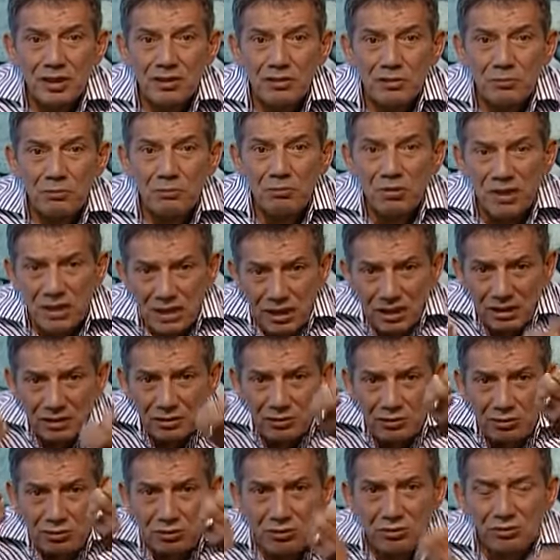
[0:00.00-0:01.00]
Bring it
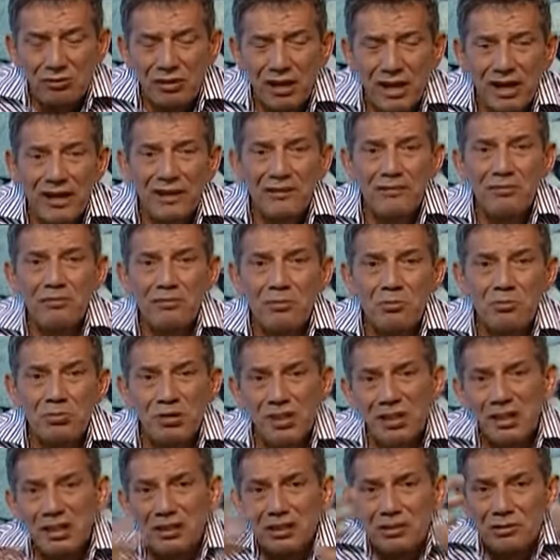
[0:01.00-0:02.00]
into your life.
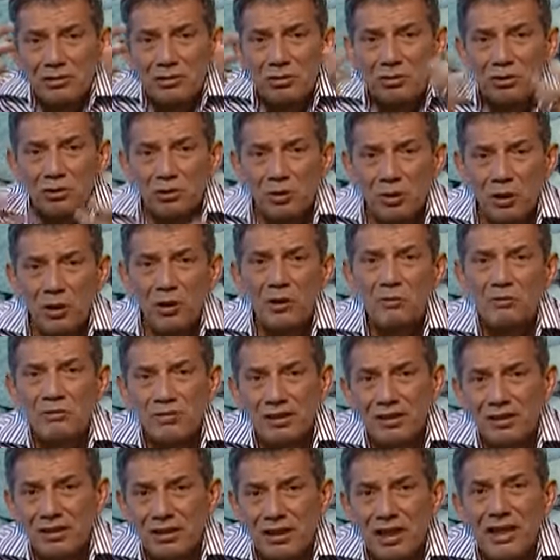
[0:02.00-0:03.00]
Bring it into your home.
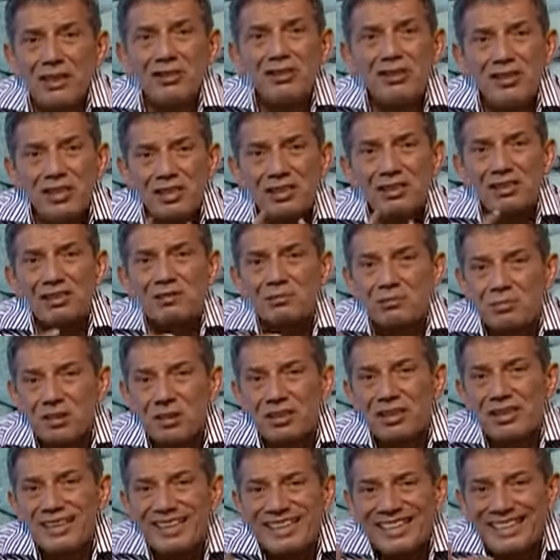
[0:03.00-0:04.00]
Let Jesus be
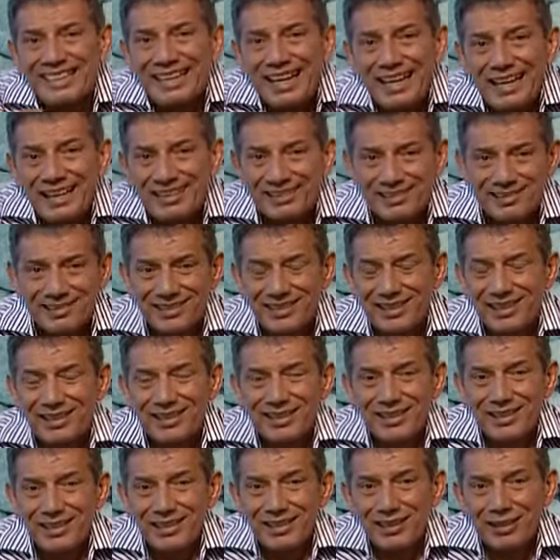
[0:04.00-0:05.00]
the guest
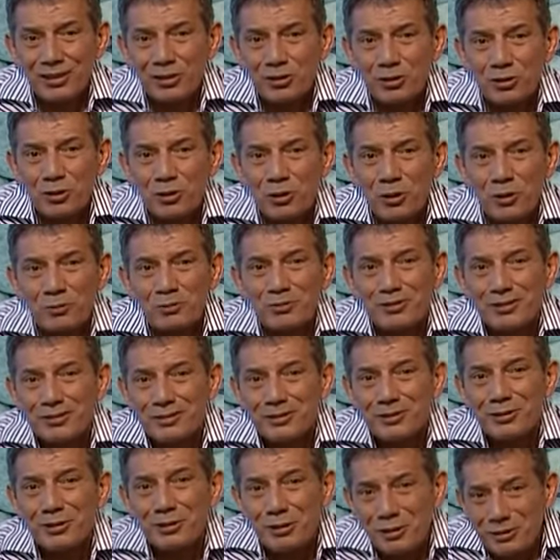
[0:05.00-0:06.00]
in your home.
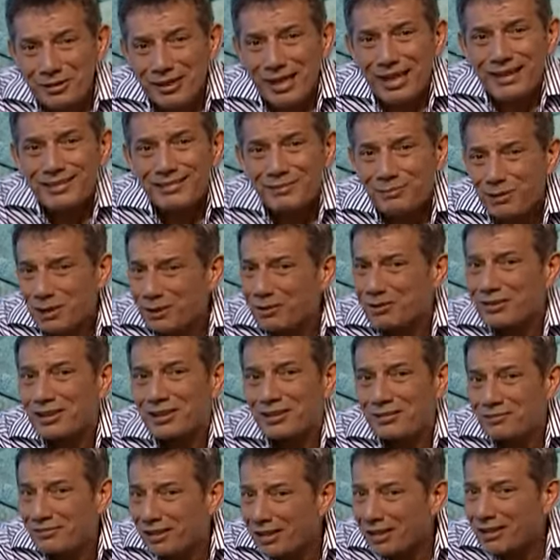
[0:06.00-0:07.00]
Do you know that's one of the
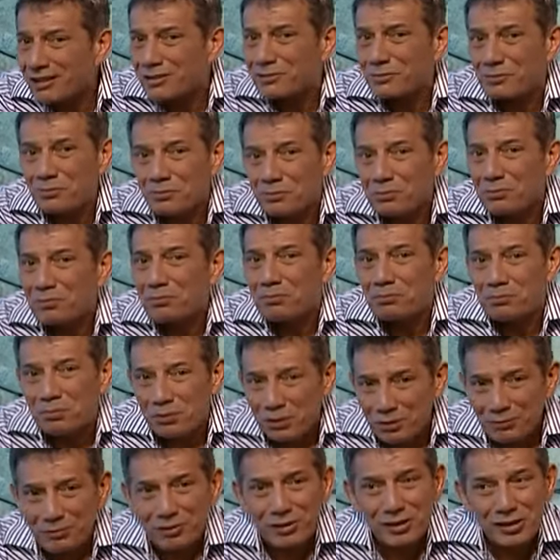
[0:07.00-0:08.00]
greatest
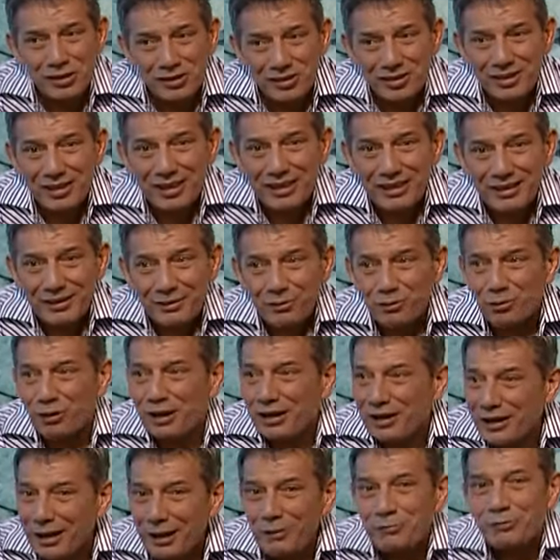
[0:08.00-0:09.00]
privileges to
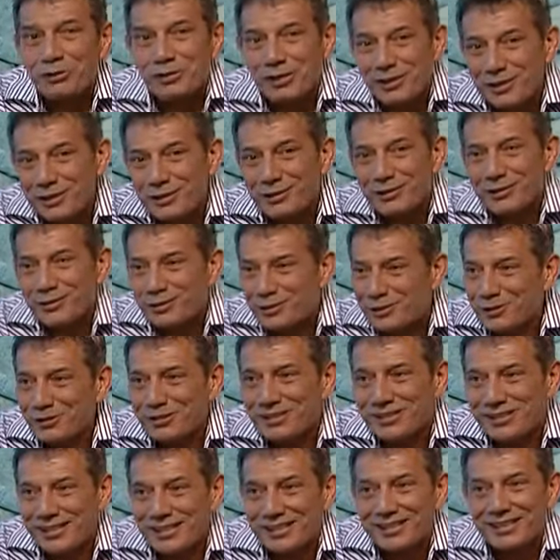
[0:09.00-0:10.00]
allow Jesus to
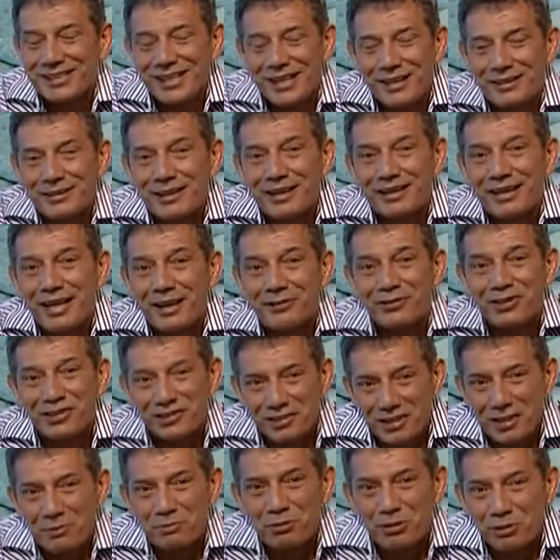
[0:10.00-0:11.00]
sit down and have
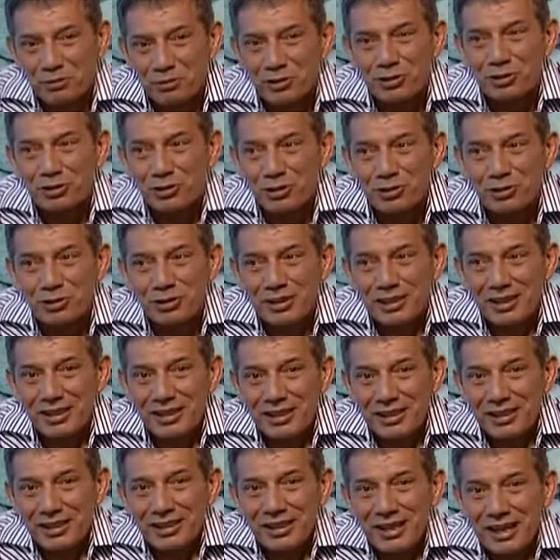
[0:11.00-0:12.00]
supper with you.
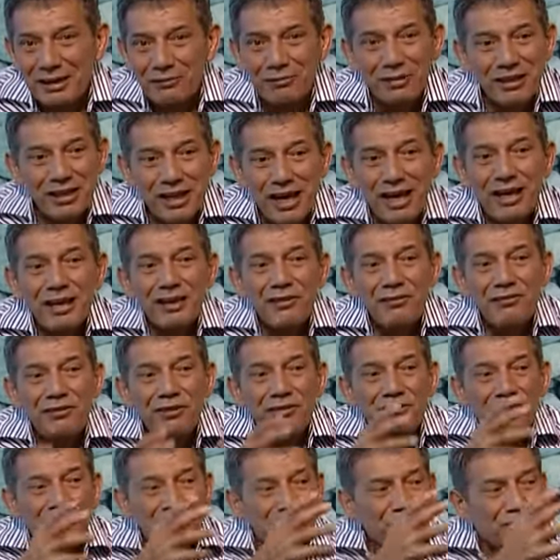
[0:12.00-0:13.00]
And regardless
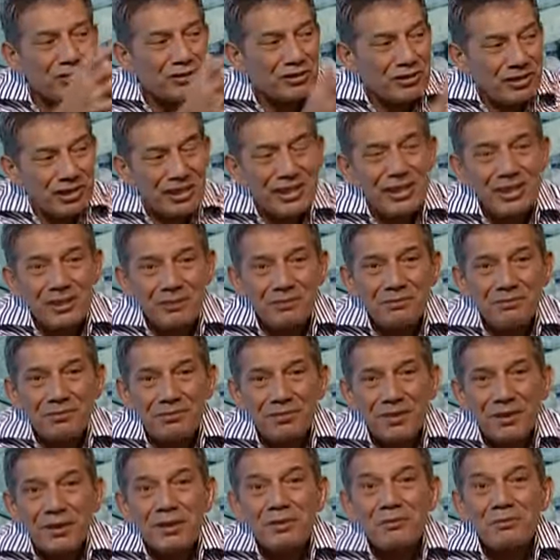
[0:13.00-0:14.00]
if you don't see him,
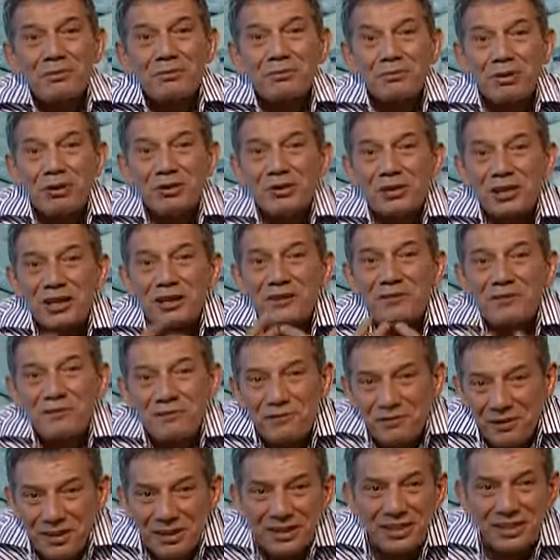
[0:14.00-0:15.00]
but you can
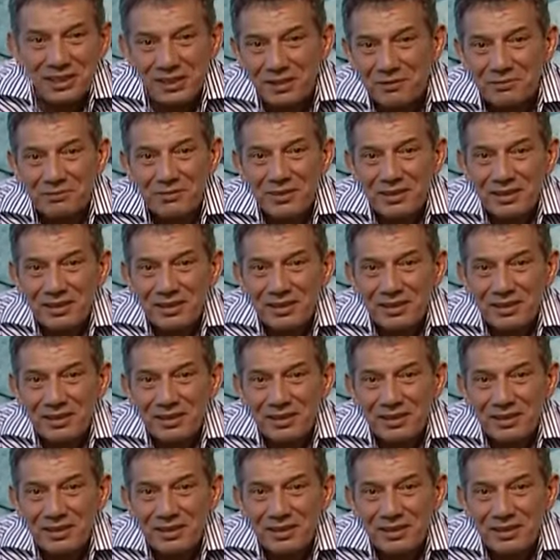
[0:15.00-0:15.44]
feel him.